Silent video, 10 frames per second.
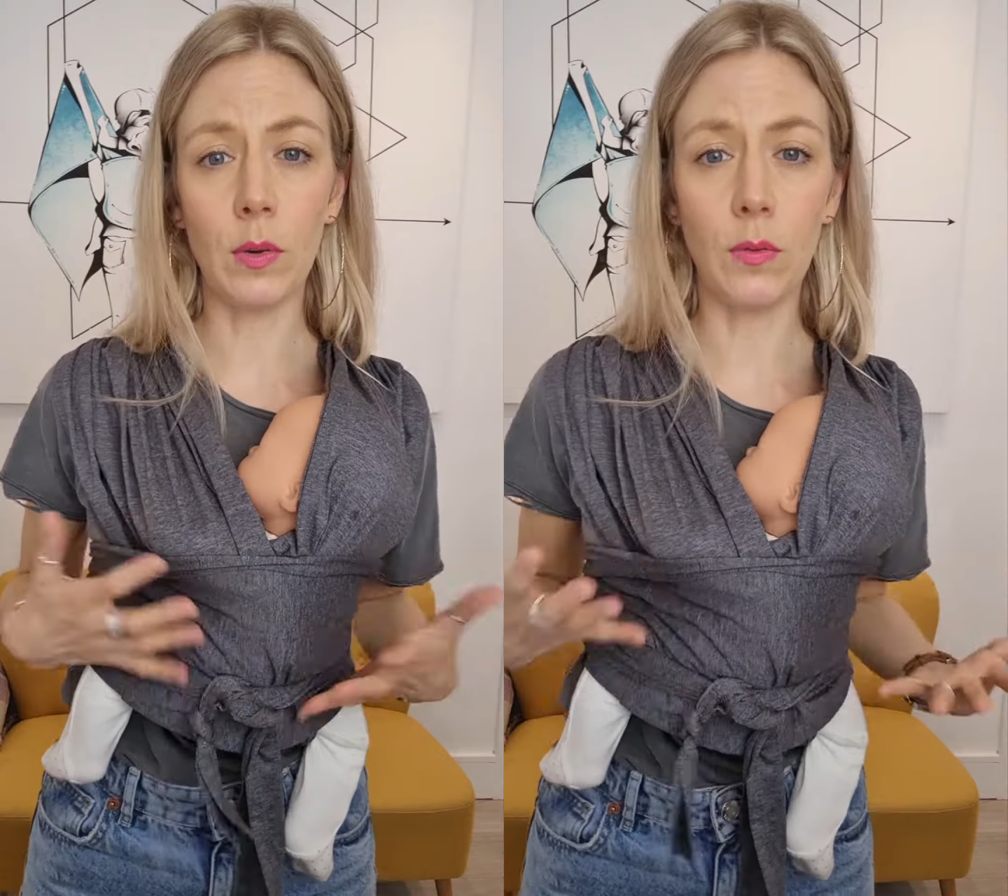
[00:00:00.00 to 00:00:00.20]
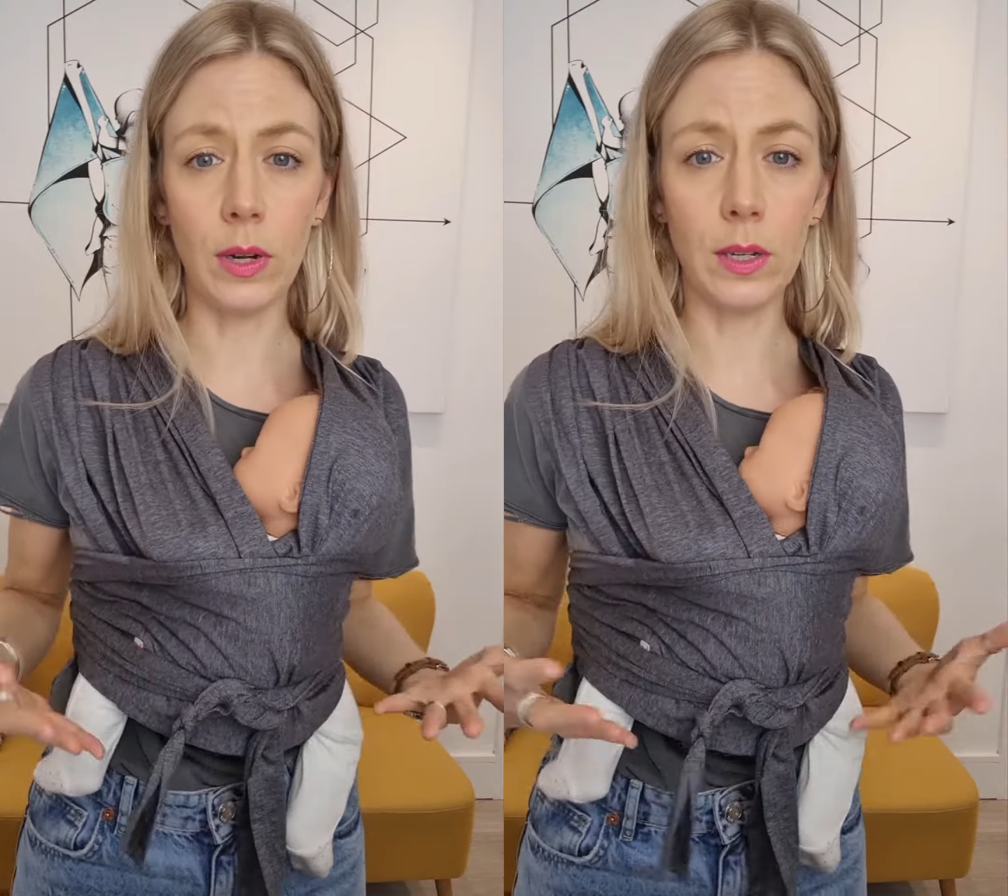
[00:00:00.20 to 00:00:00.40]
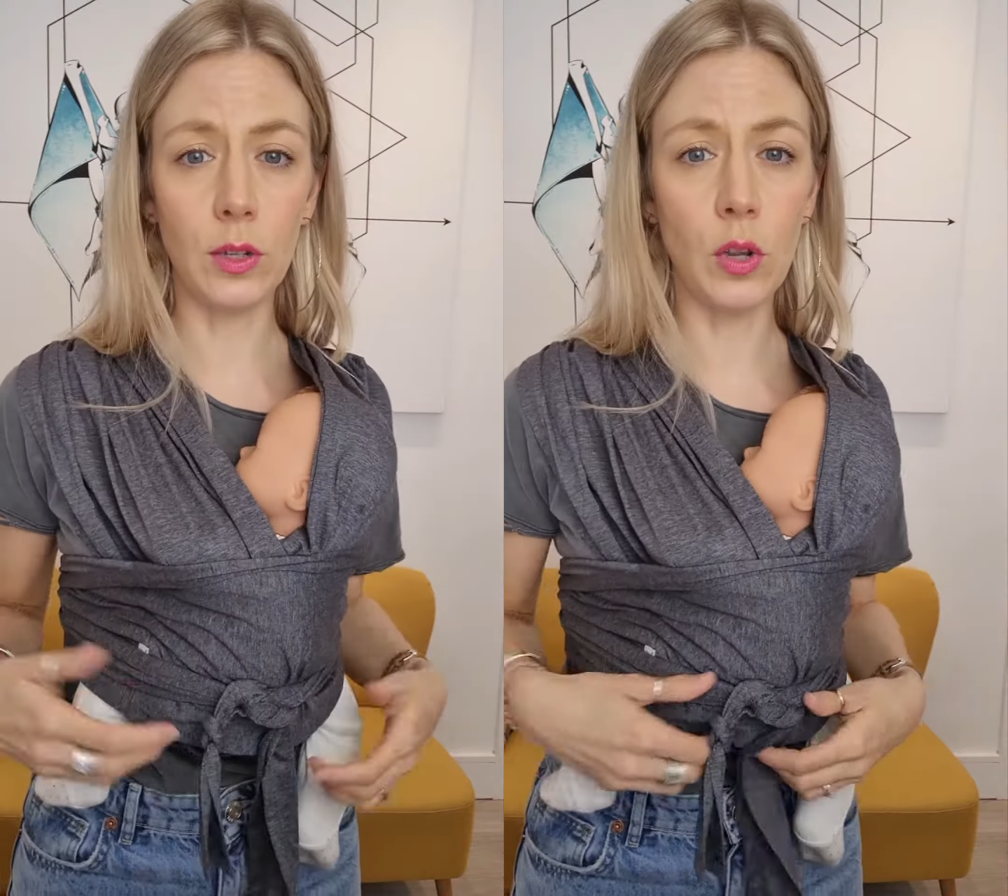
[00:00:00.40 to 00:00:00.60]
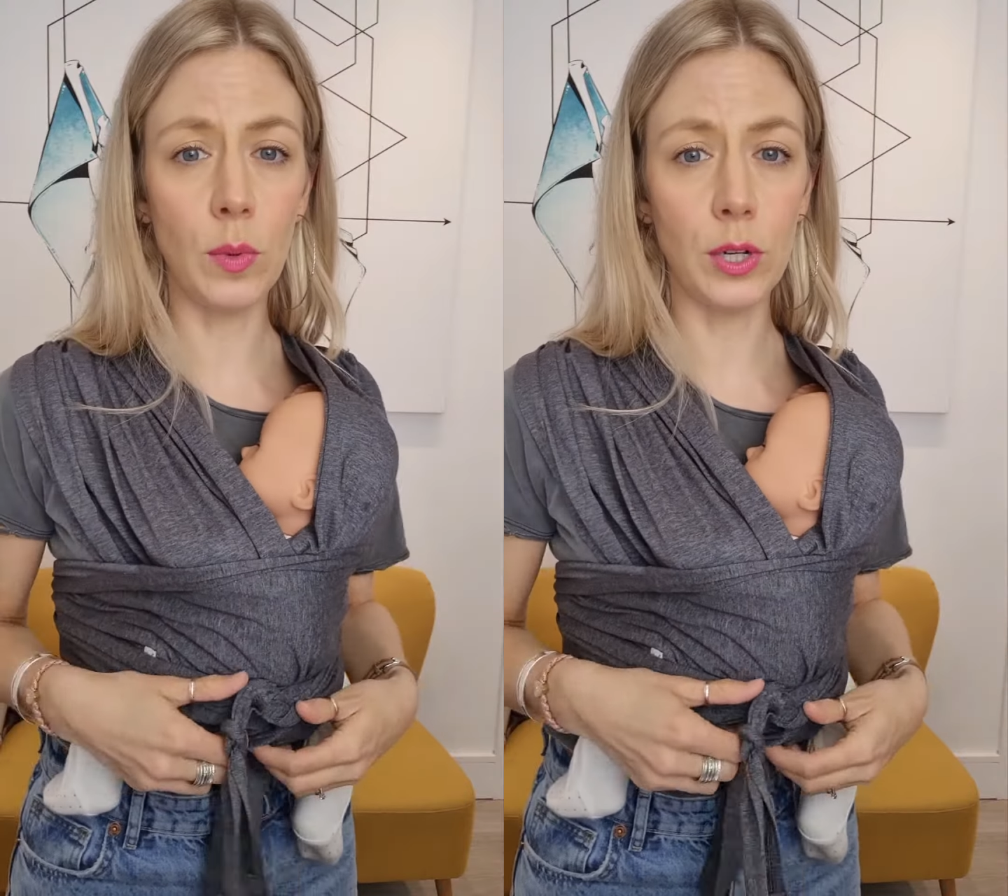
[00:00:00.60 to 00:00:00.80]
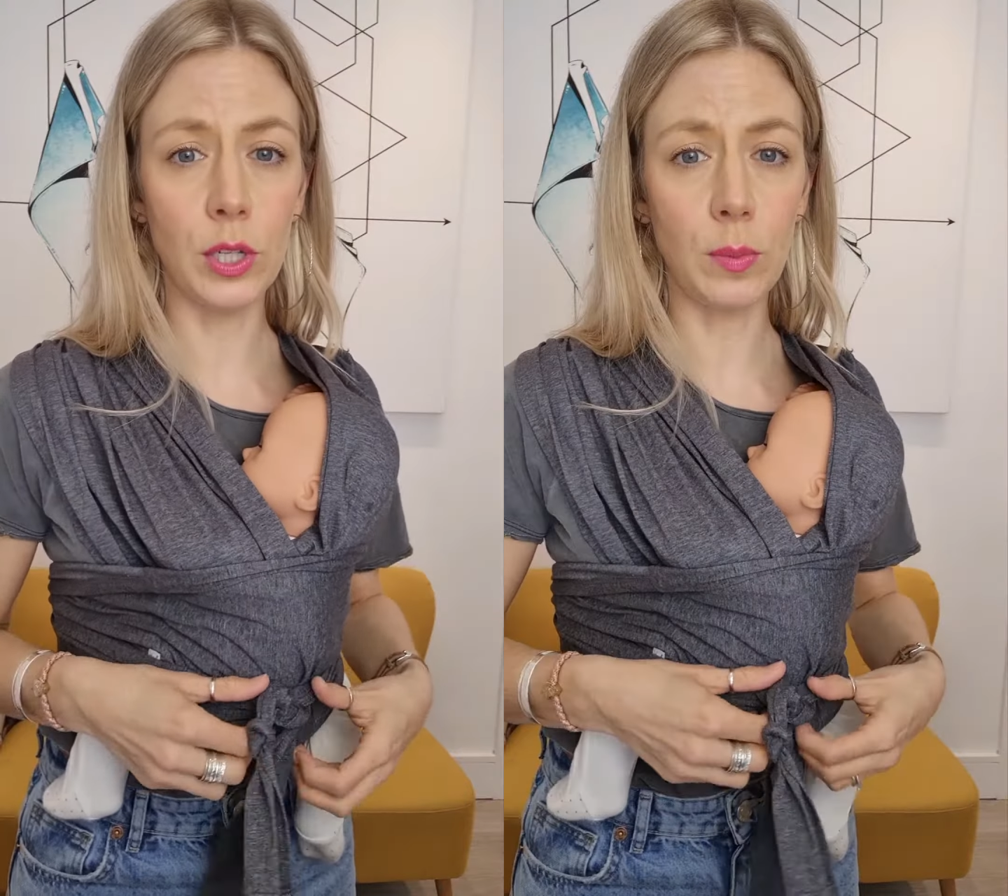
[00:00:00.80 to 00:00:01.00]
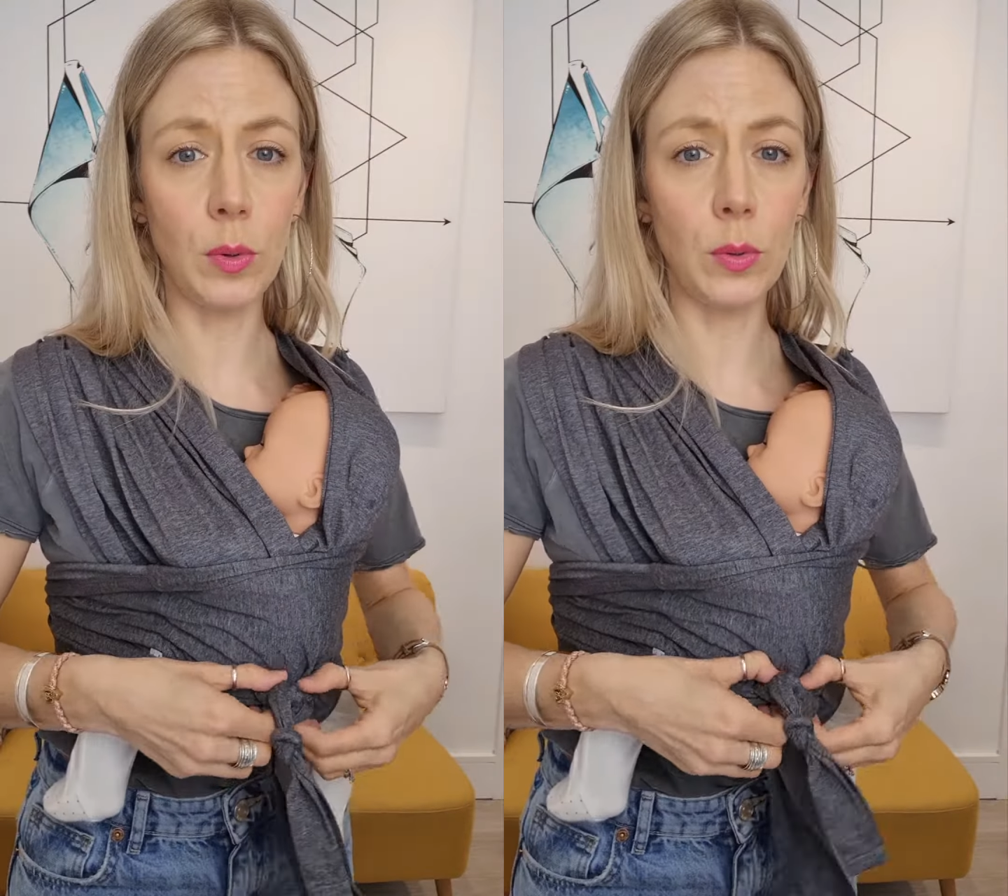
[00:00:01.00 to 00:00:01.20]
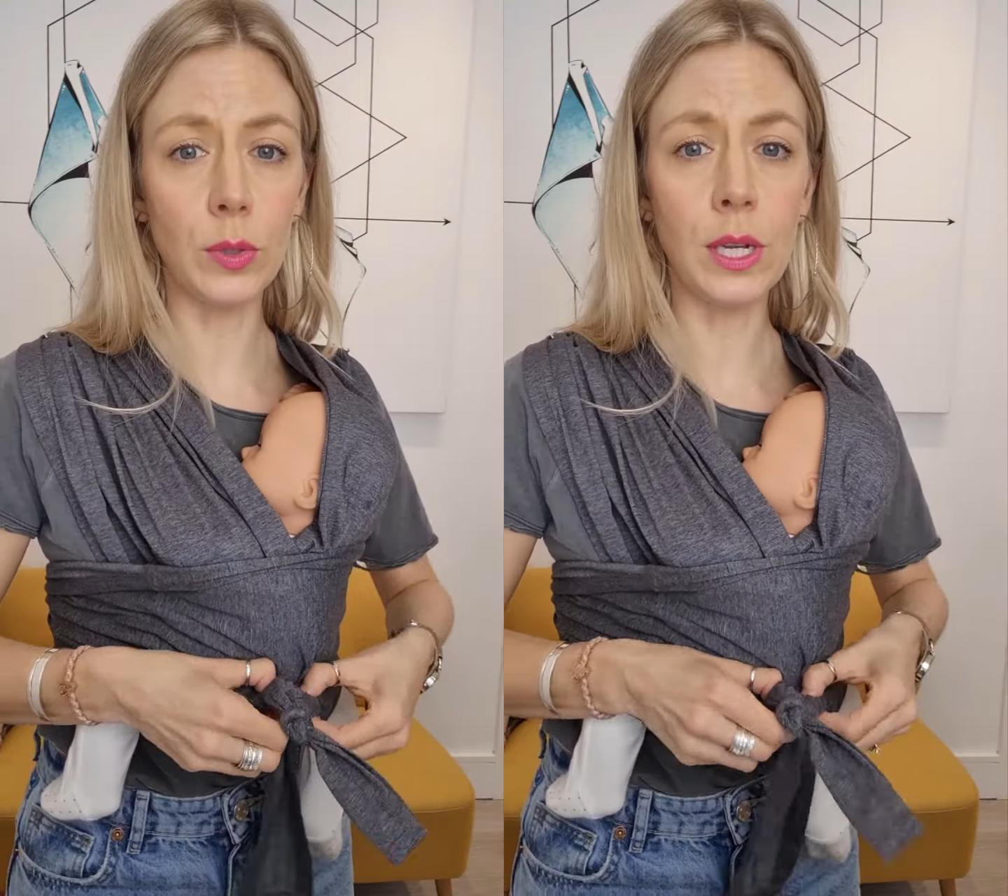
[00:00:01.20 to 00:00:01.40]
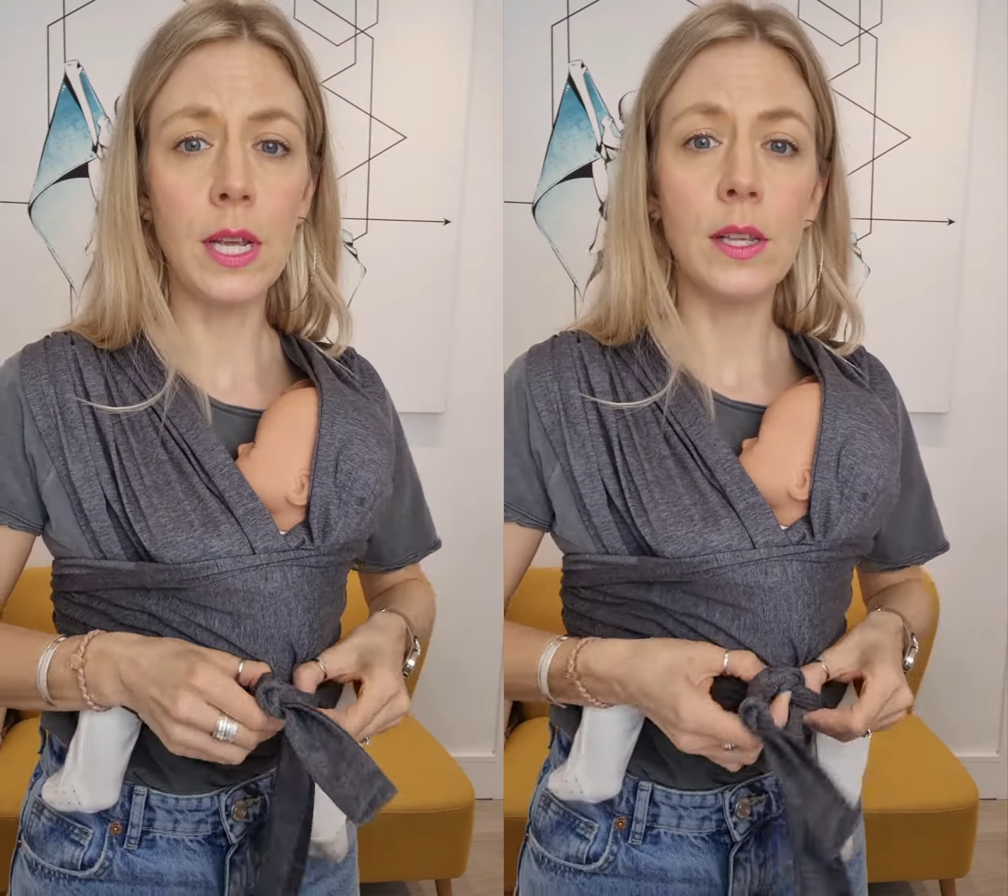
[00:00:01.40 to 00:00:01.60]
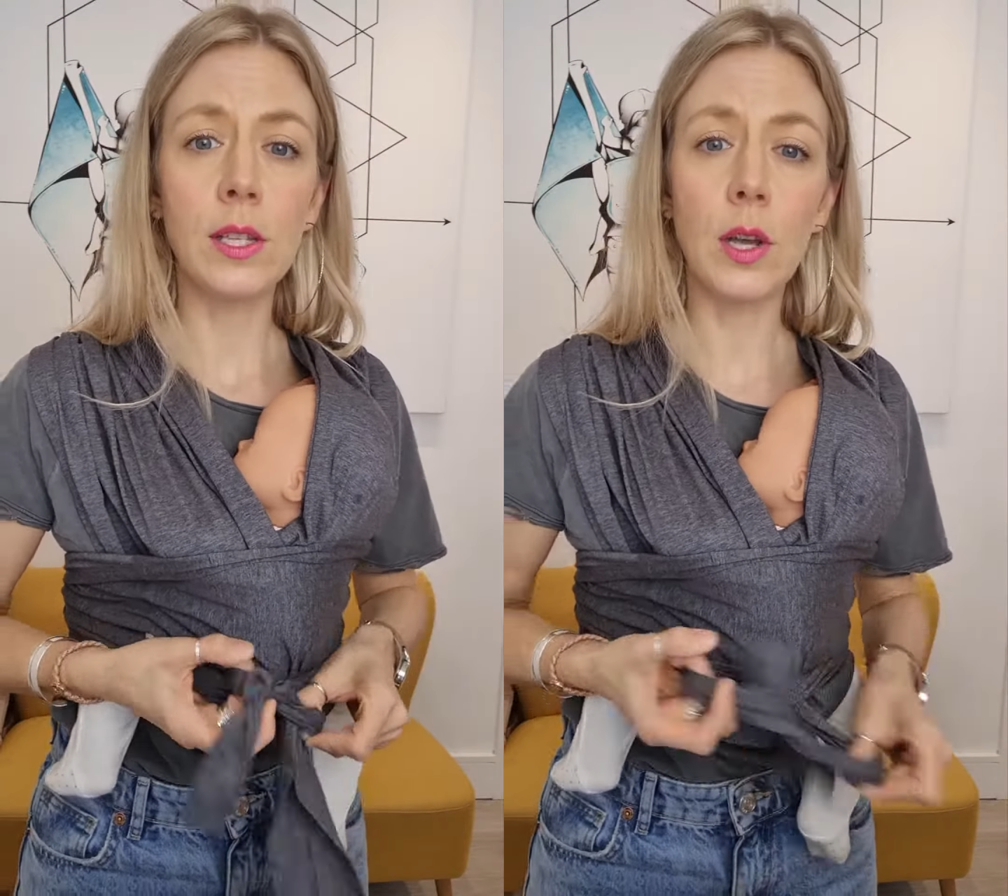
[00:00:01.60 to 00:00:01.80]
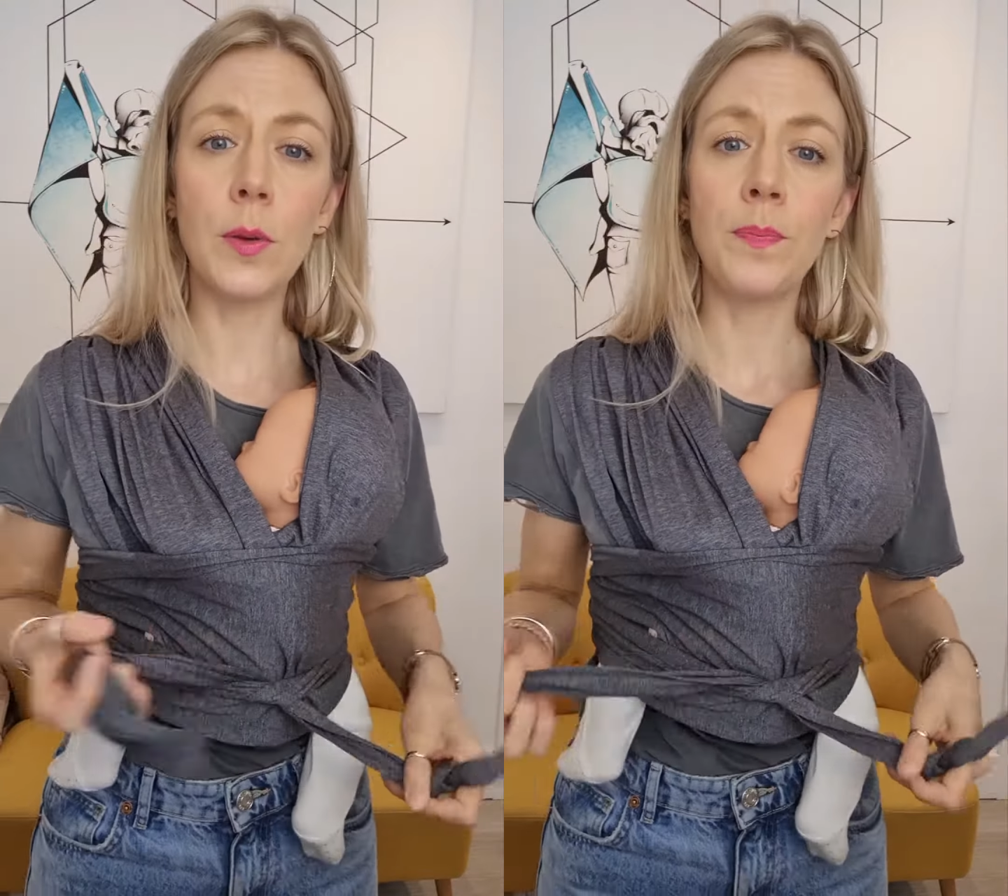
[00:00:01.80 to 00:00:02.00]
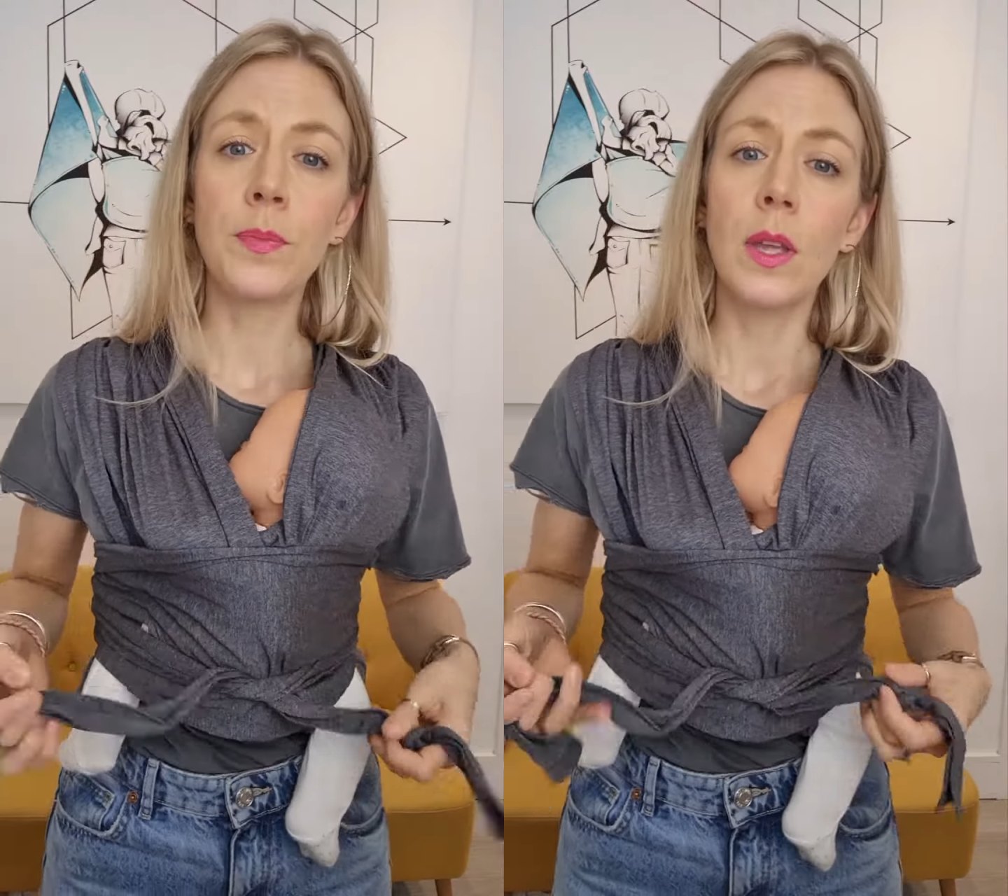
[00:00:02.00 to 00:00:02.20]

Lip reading: offering too much support. So